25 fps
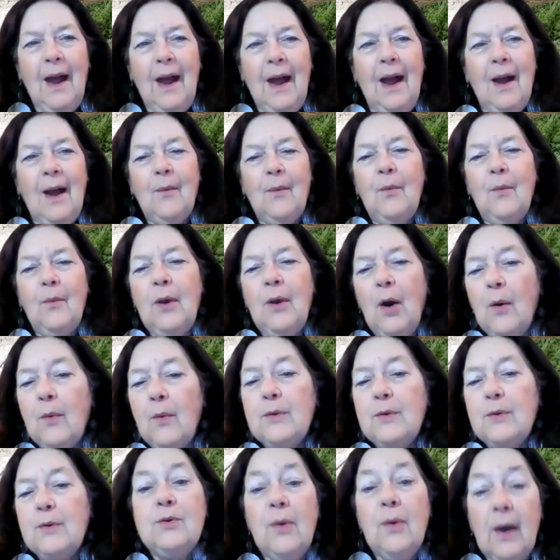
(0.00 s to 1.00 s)
Uh, we
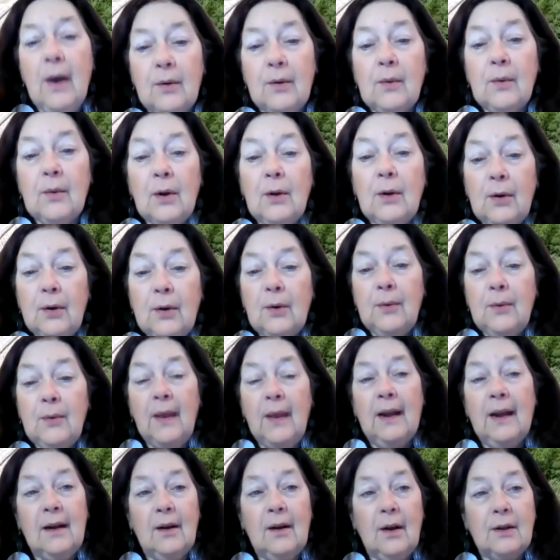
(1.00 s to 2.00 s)
always try to include
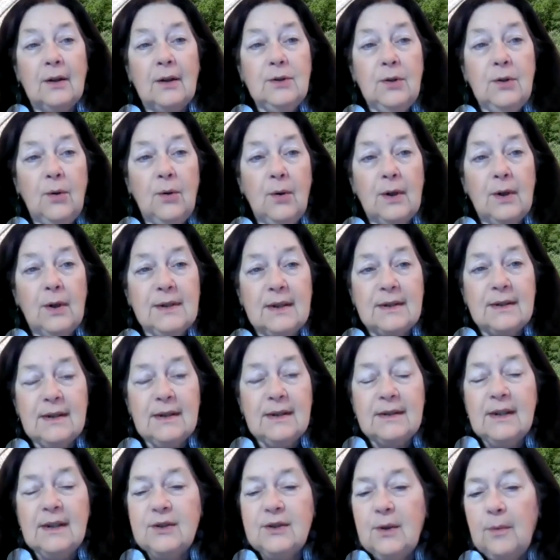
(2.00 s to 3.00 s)
that in our tours because
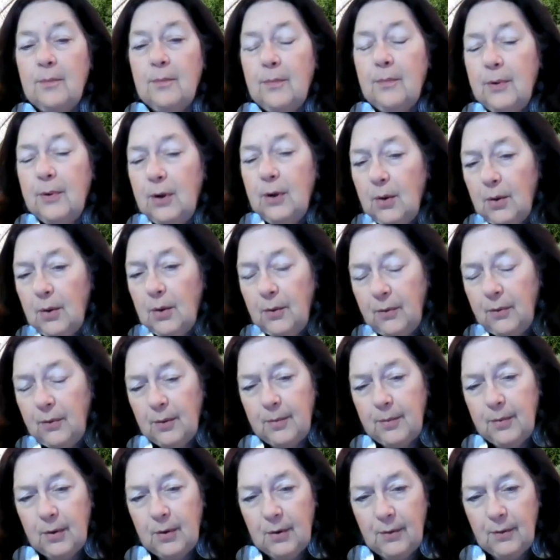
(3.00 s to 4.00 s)
it's such a
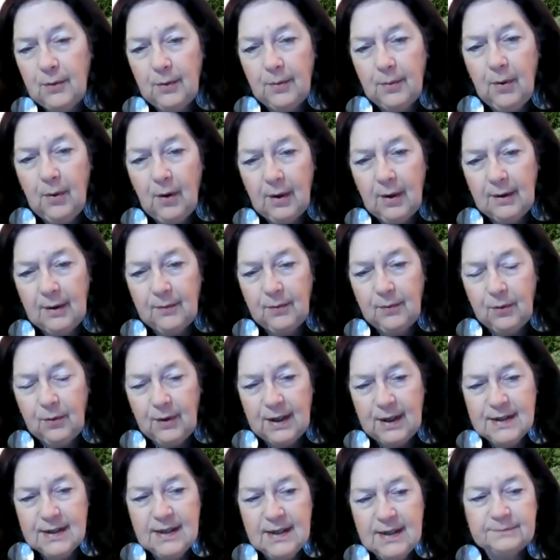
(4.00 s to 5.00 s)
beautiful, beautiful part of
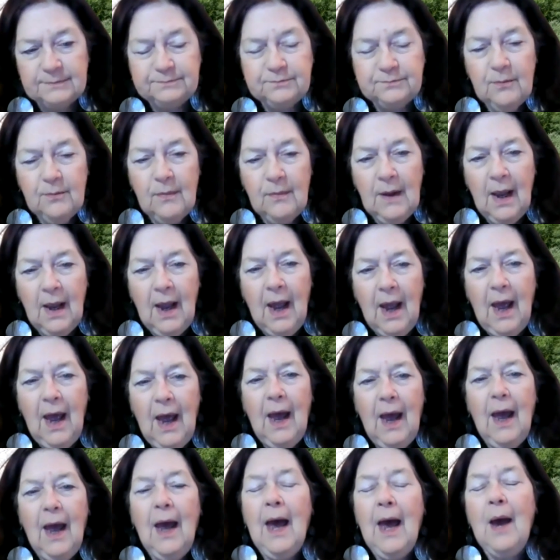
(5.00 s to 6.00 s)
Greece.
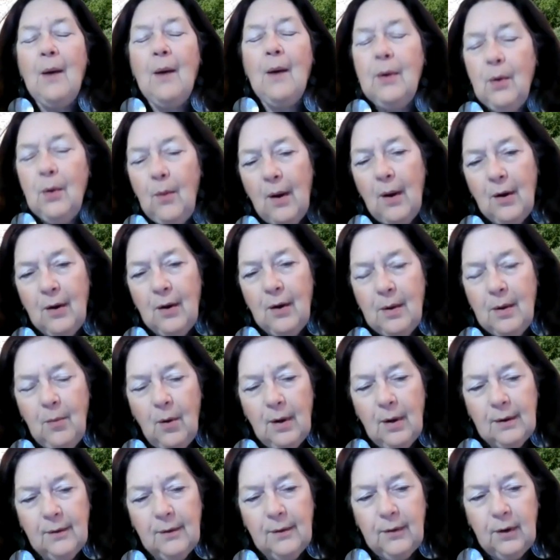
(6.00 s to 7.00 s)
I want to welcome
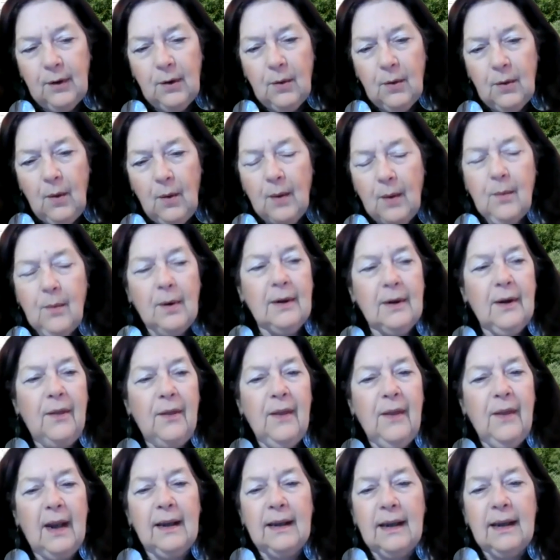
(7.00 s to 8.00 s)
all of you. I want to
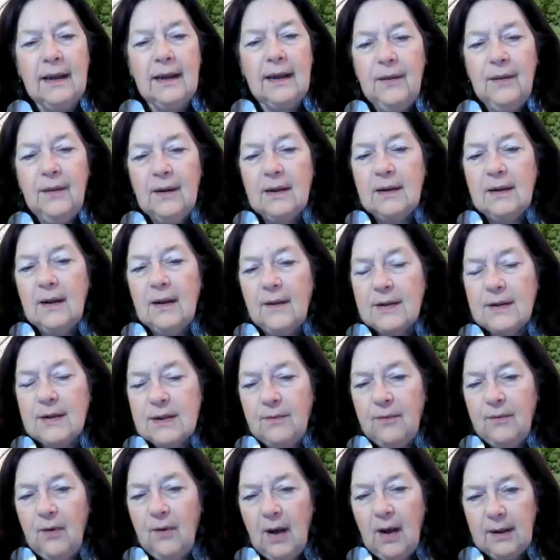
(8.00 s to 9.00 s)
thank Ethan and the
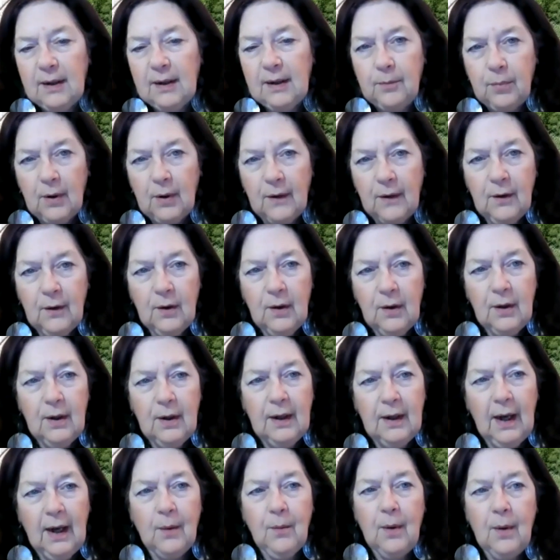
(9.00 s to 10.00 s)
Sephardic
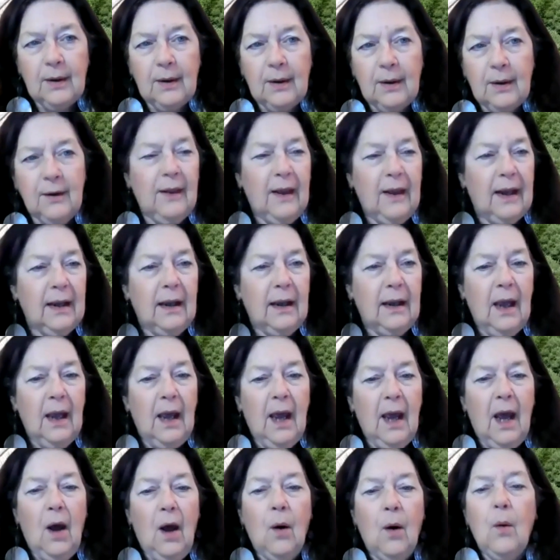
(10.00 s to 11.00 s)
Brotherhood. I want to thank
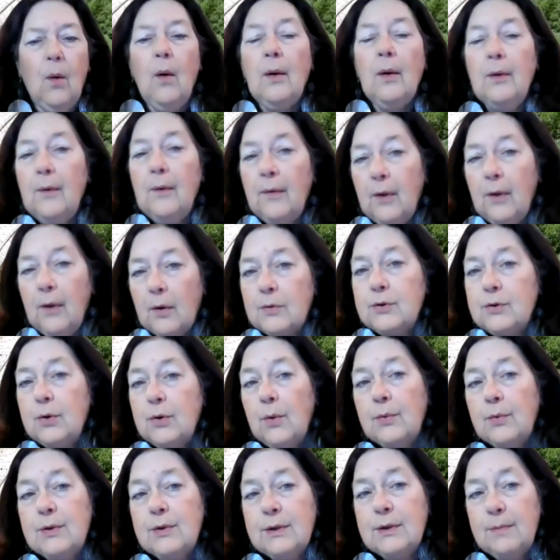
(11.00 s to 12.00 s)
all of those
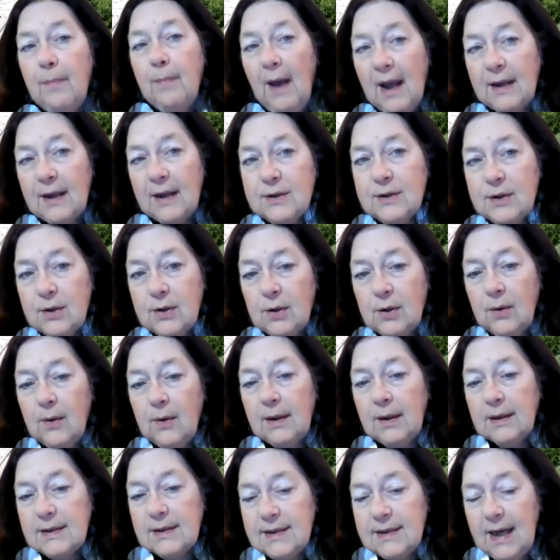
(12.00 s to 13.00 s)
who sponsor
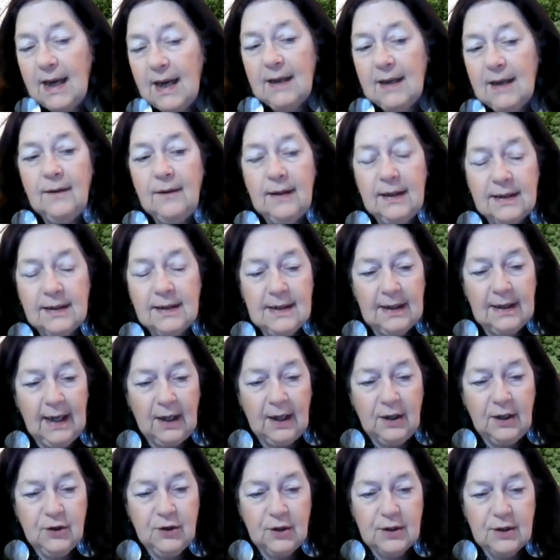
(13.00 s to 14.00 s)
and attend these
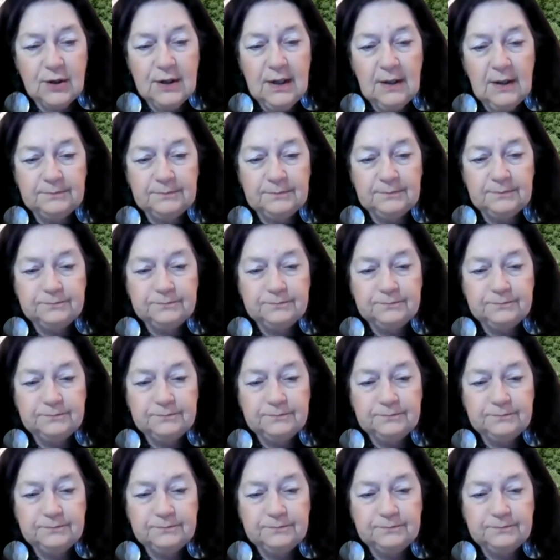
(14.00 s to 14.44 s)
lectures.